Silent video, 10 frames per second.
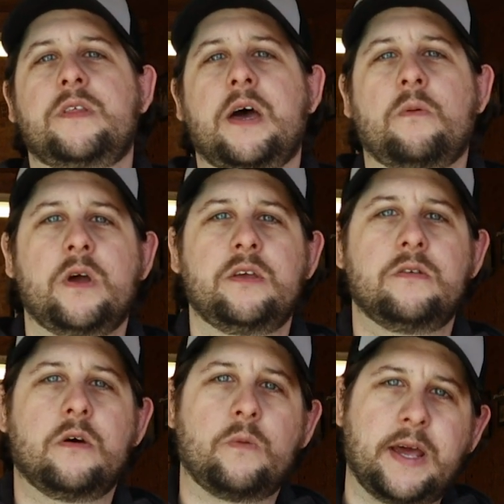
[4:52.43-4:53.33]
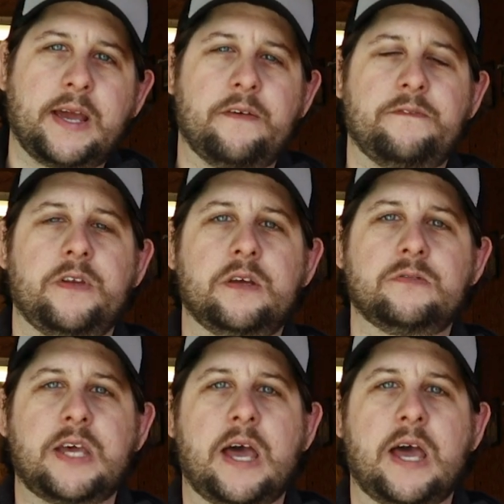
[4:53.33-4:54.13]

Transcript: That way you know when I got videos